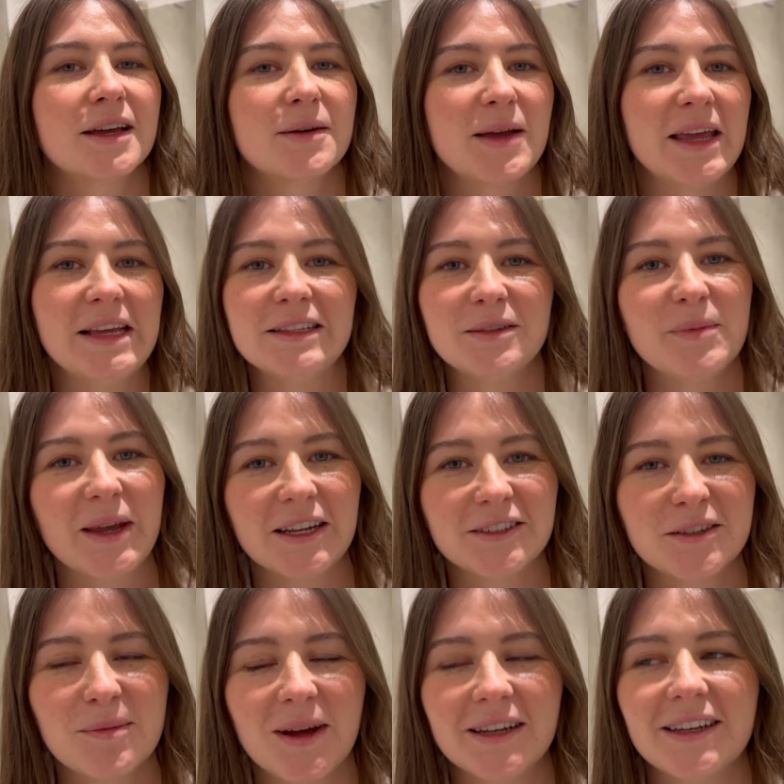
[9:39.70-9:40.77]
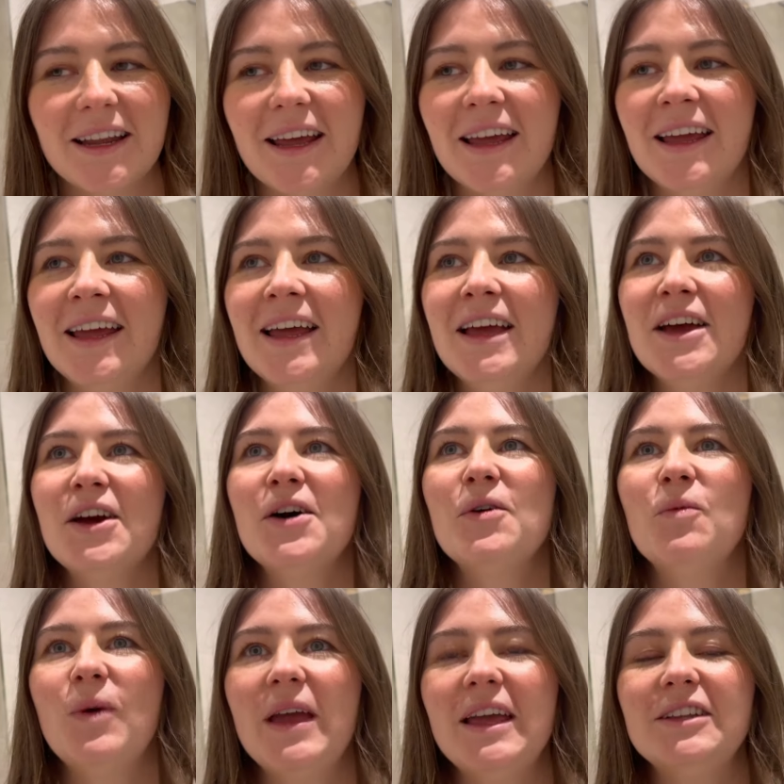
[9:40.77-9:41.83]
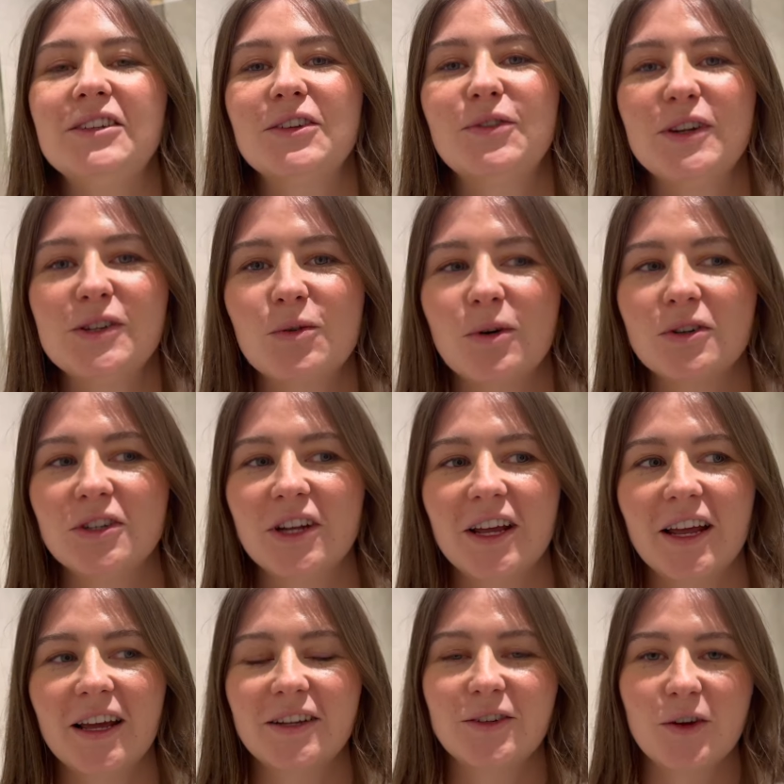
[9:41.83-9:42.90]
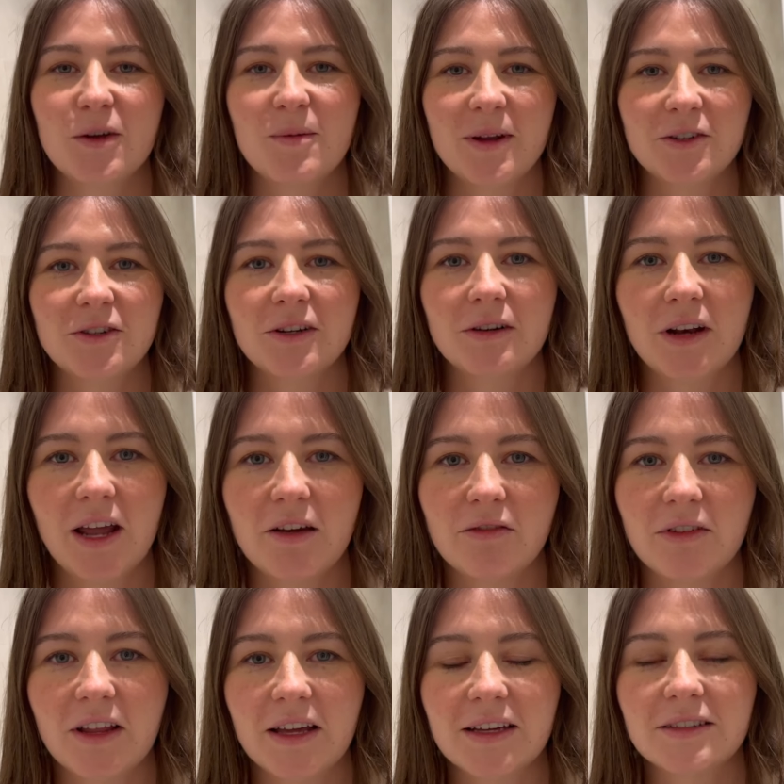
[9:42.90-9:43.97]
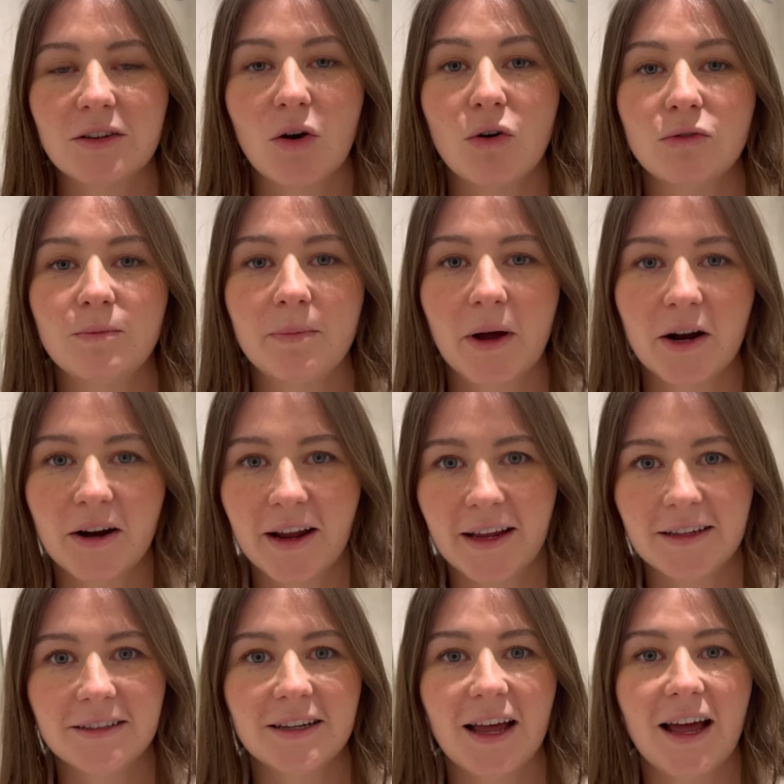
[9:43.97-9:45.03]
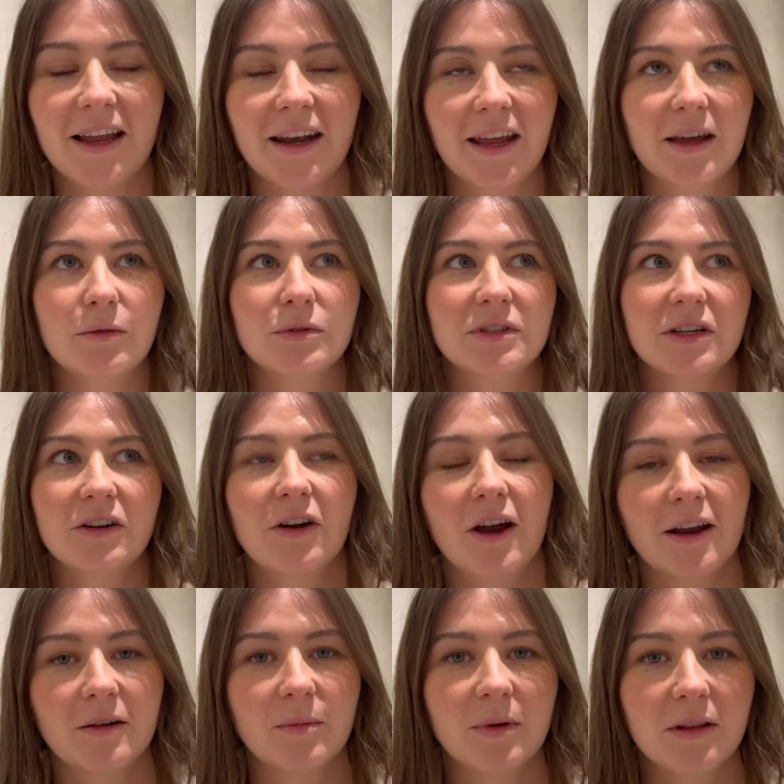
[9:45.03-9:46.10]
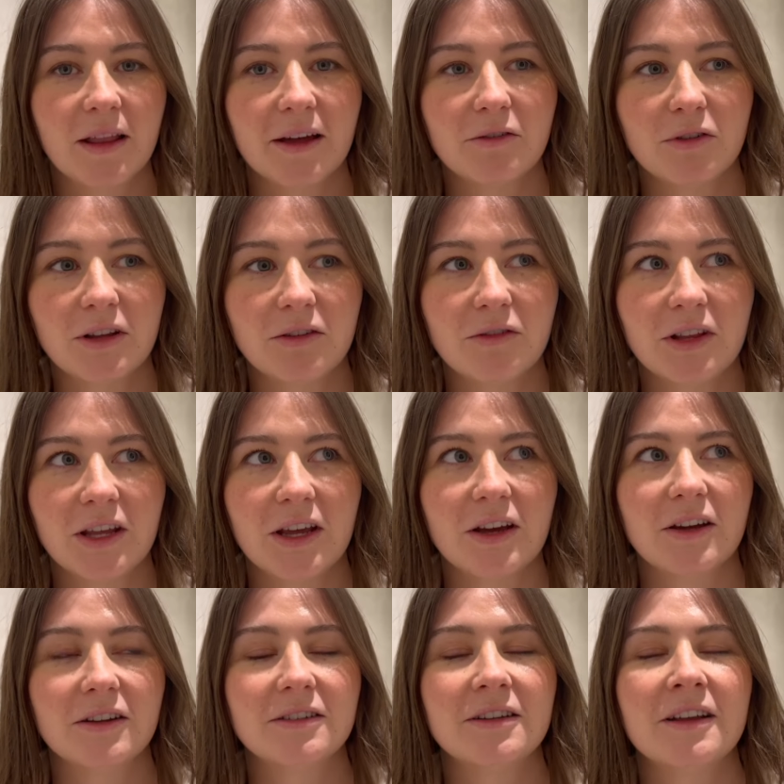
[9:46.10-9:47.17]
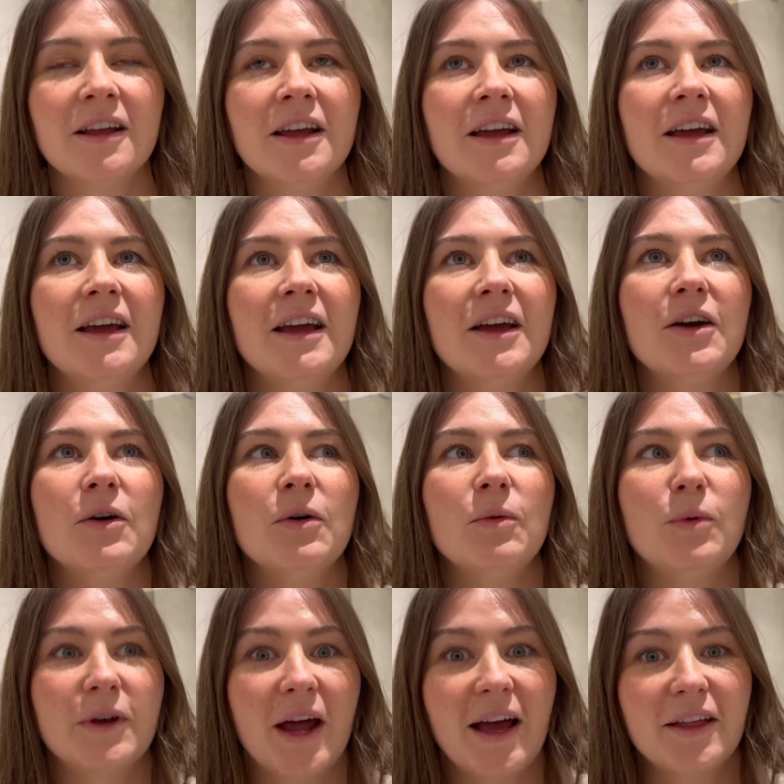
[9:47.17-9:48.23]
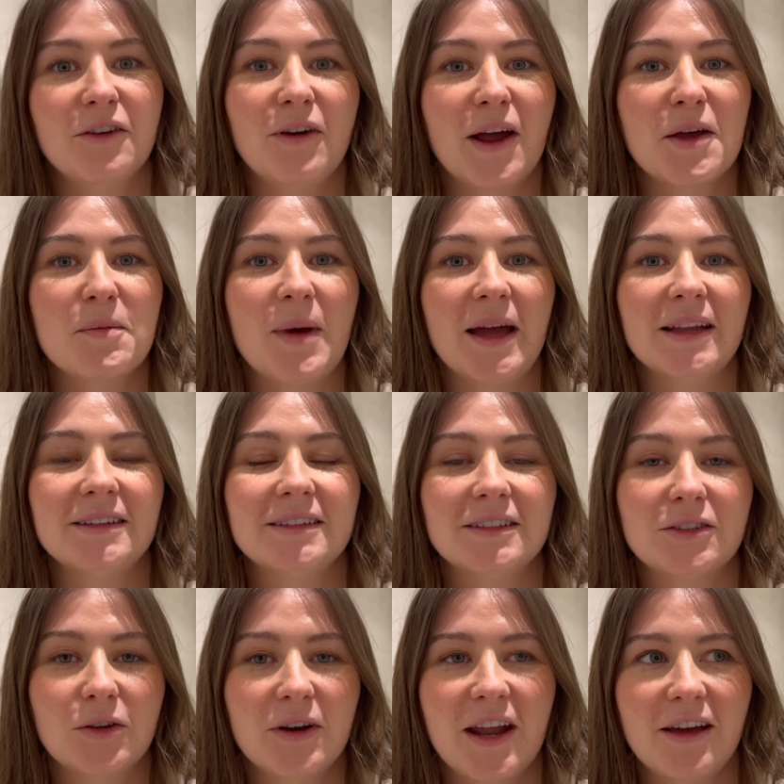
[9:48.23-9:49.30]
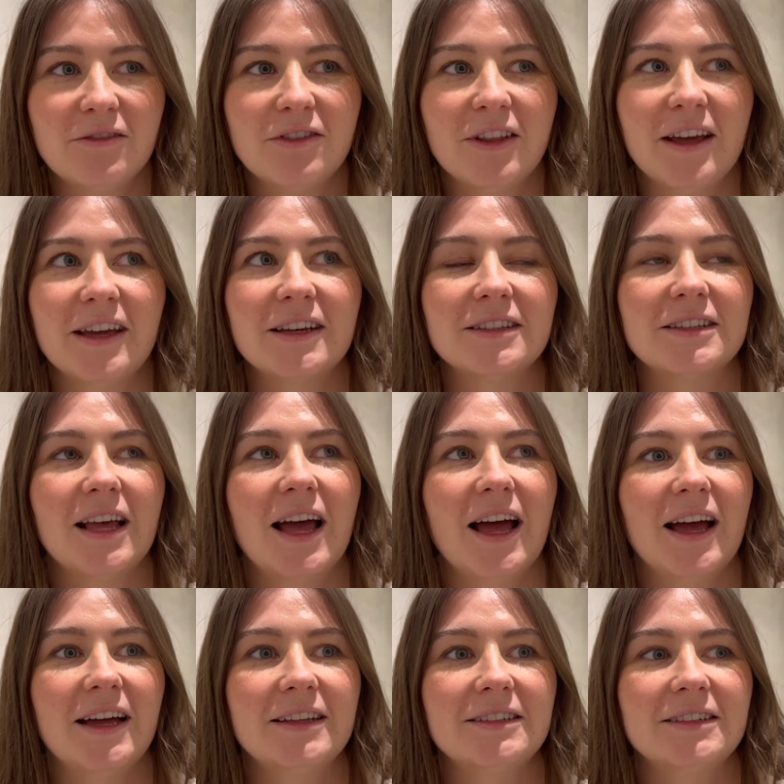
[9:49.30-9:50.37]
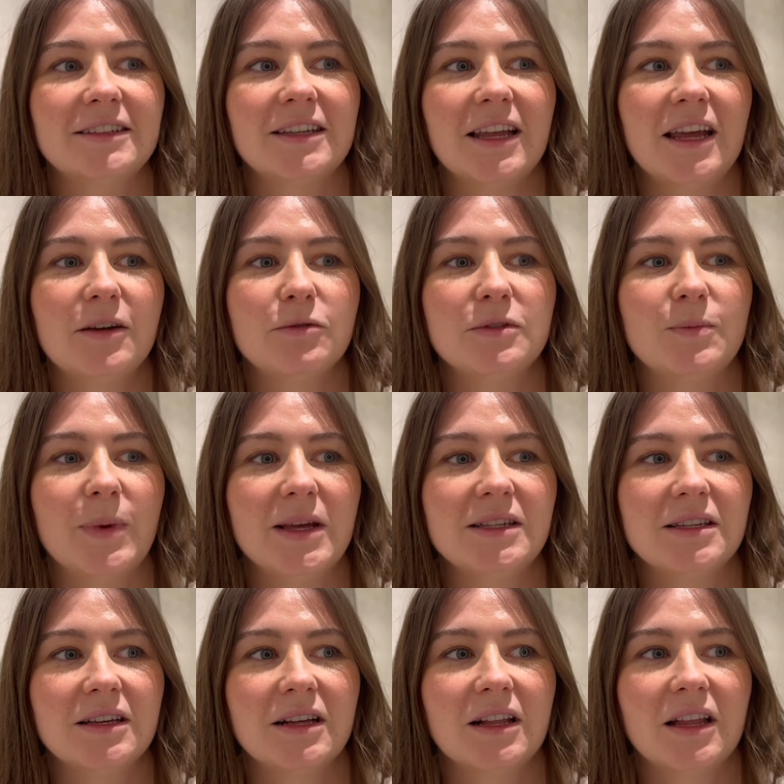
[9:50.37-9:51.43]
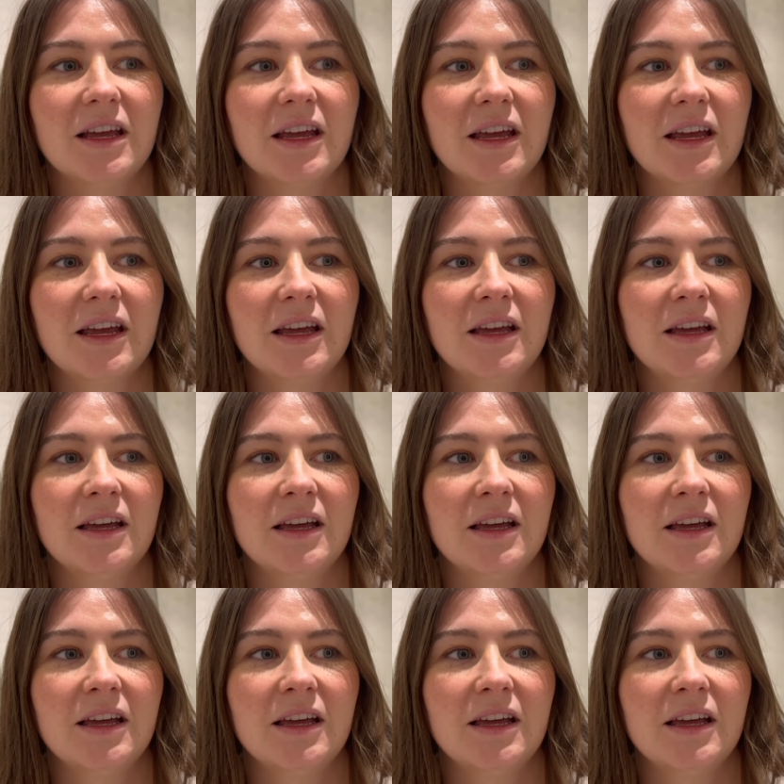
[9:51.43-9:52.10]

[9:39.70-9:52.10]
ease me into Monday. We just finished watching a documentary on Netflix called Buried, and it was incredible, like really, really good. Would highly recommend. It's on Netflix, and it was basically